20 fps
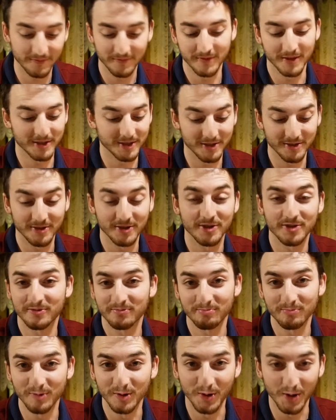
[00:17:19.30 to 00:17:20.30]
This is just
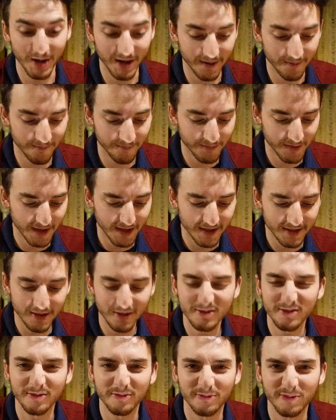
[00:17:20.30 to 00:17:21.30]
great. It's
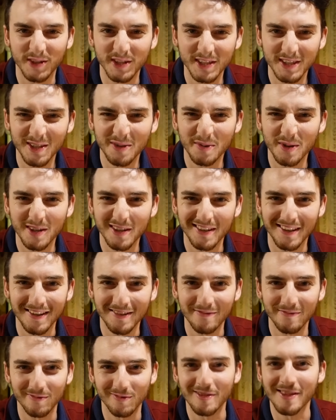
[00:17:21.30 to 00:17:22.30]
also funny that we're at
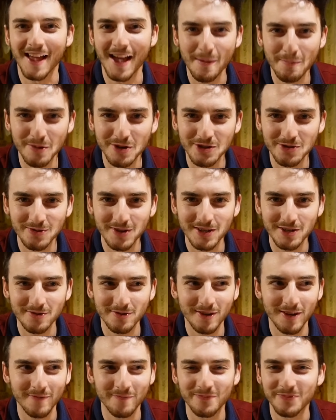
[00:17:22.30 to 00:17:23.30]
a Lappish
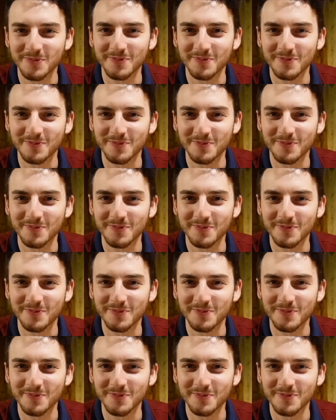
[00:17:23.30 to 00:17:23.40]
restaurant,